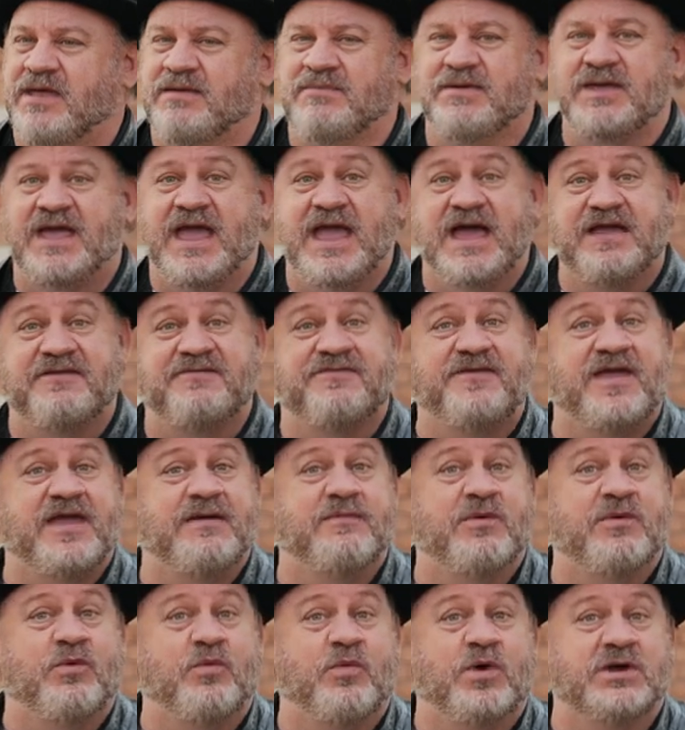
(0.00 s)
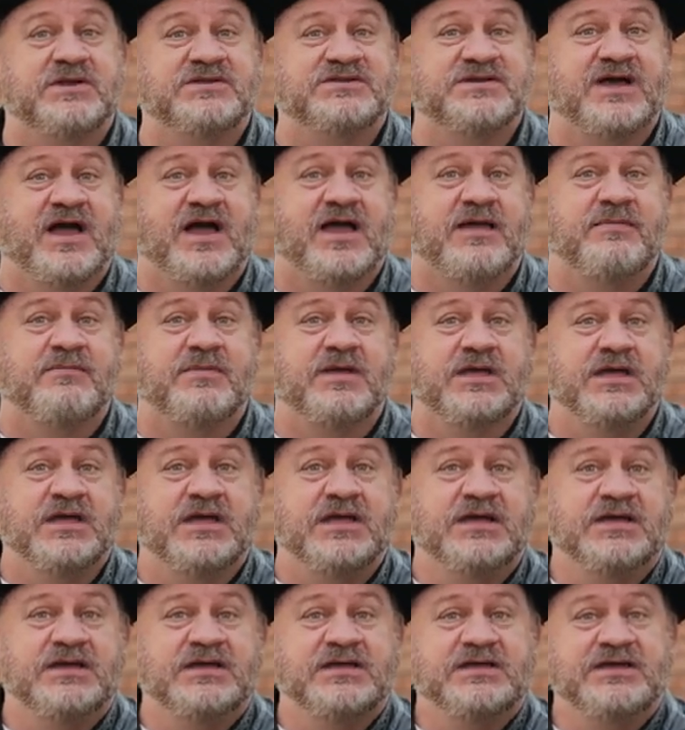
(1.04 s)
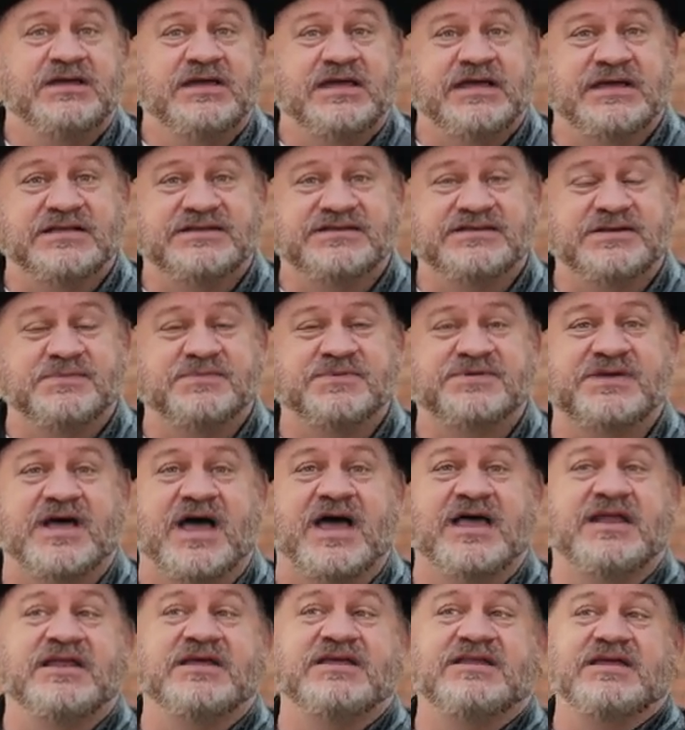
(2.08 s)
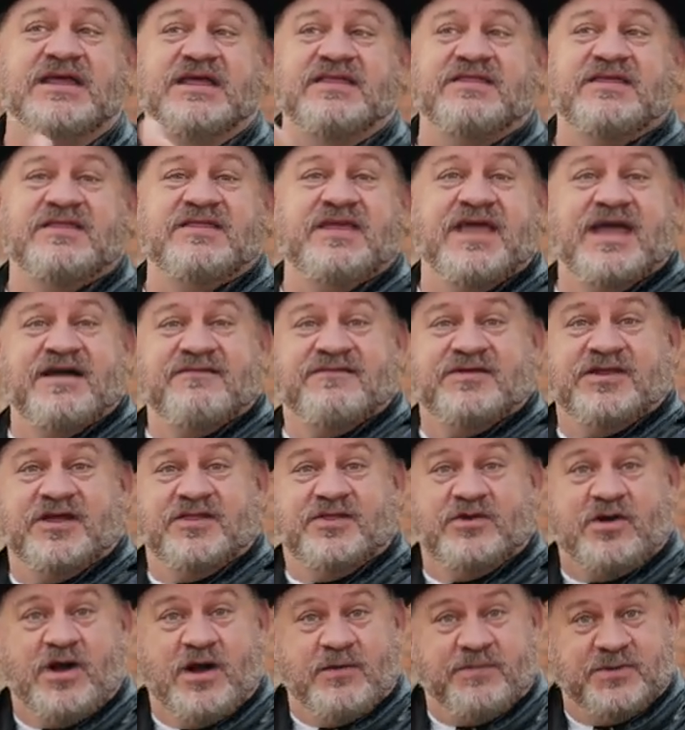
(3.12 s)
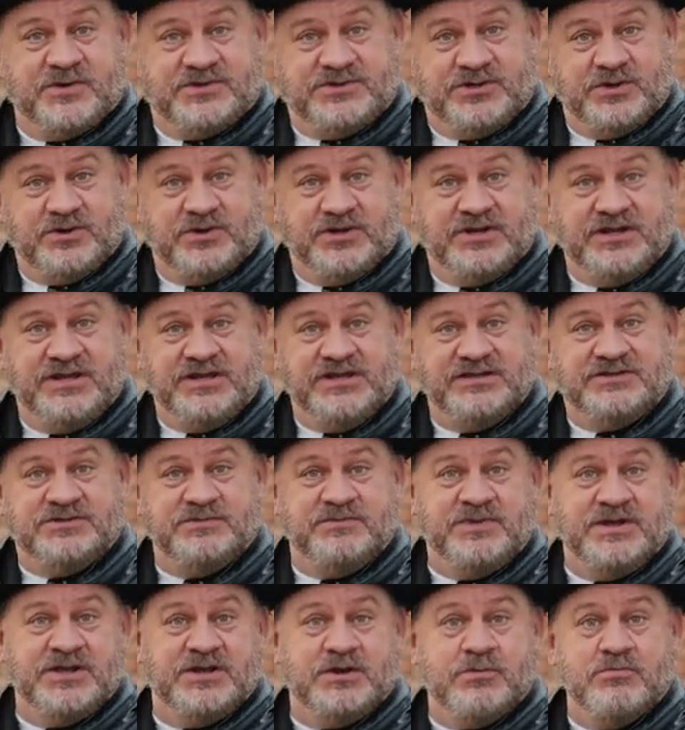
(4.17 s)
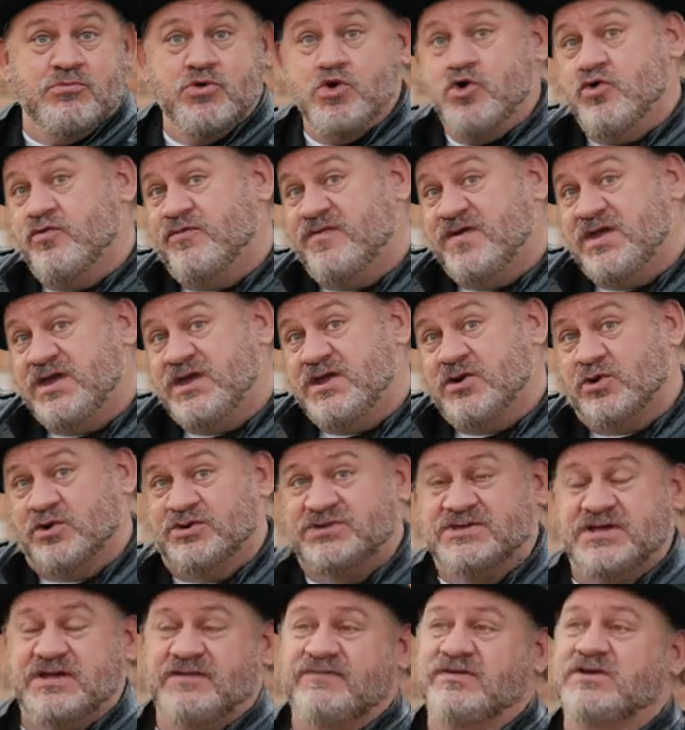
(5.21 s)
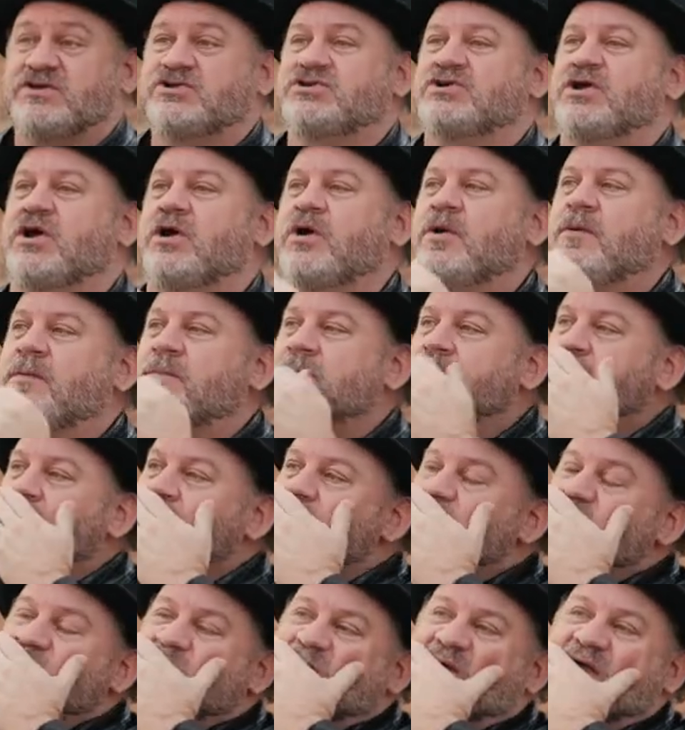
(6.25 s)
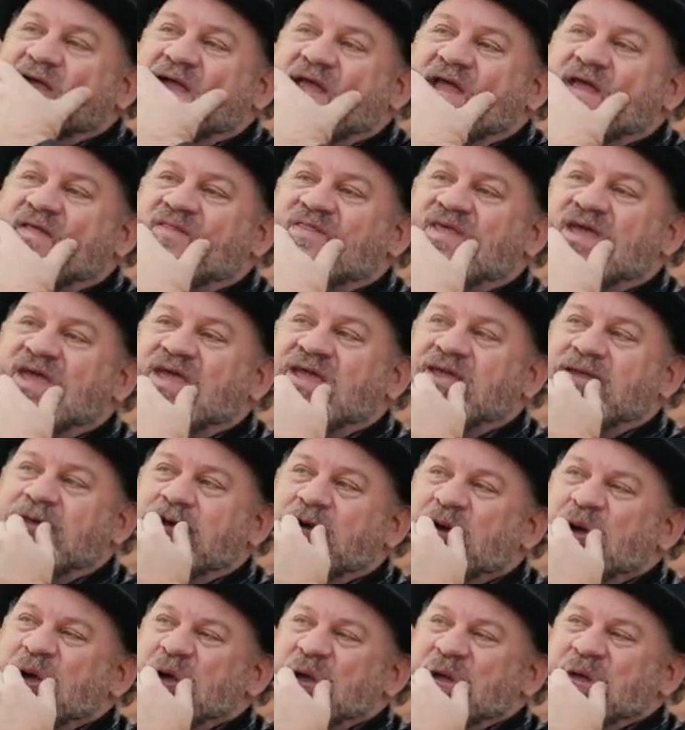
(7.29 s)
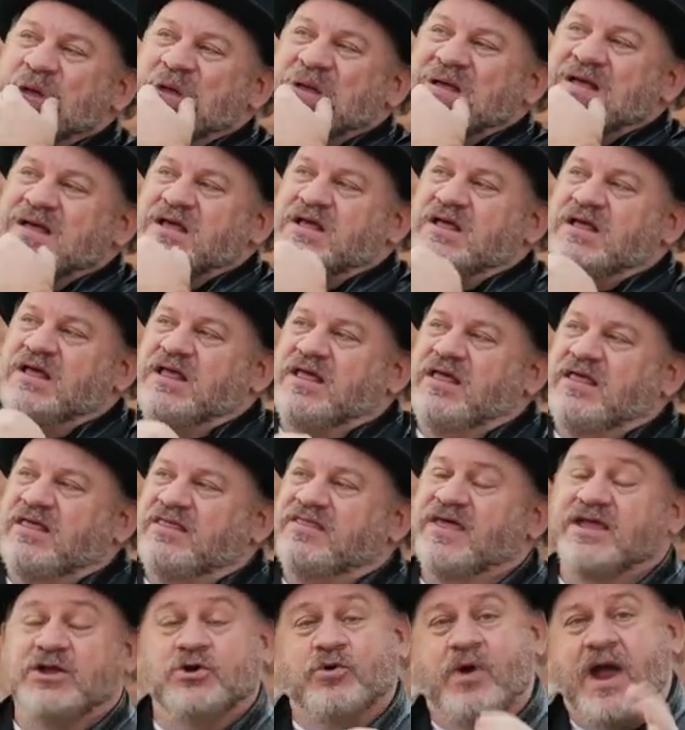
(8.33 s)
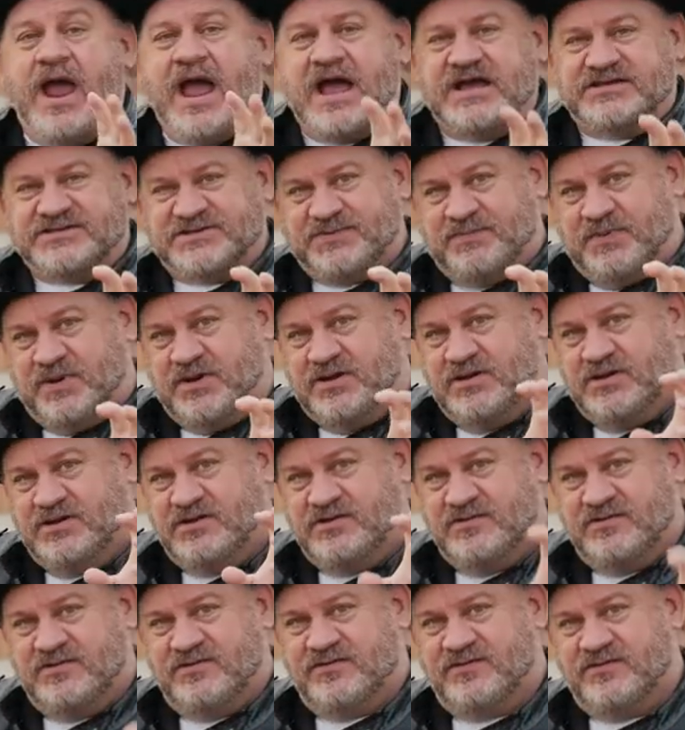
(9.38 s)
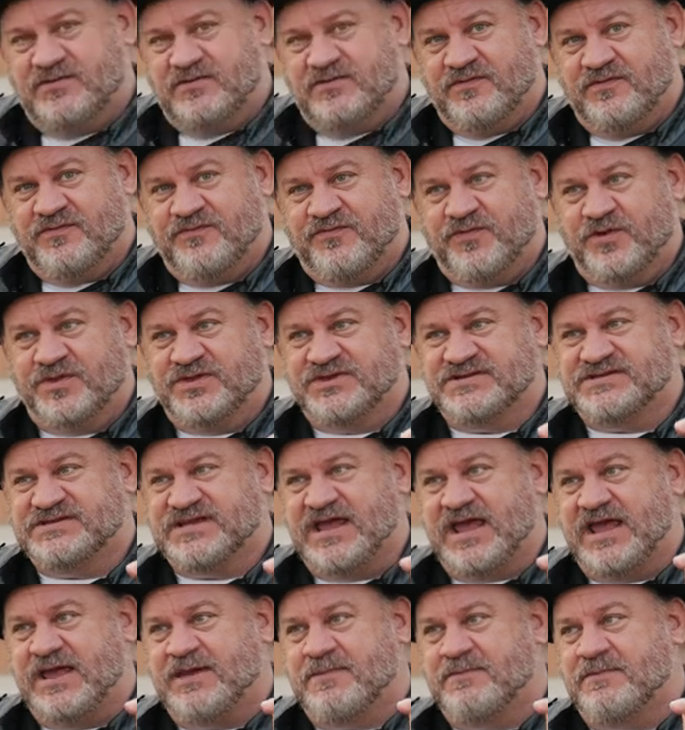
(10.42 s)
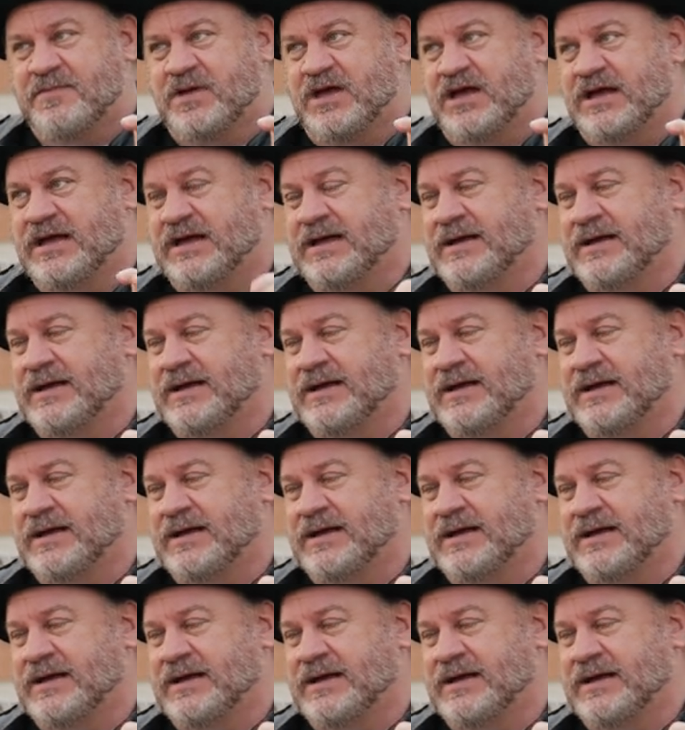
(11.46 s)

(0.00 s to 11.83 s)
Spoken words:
maybe had fame at one time, it subsided, and then they have another opportunity to be in a movie or a TV show, and they grasp for the same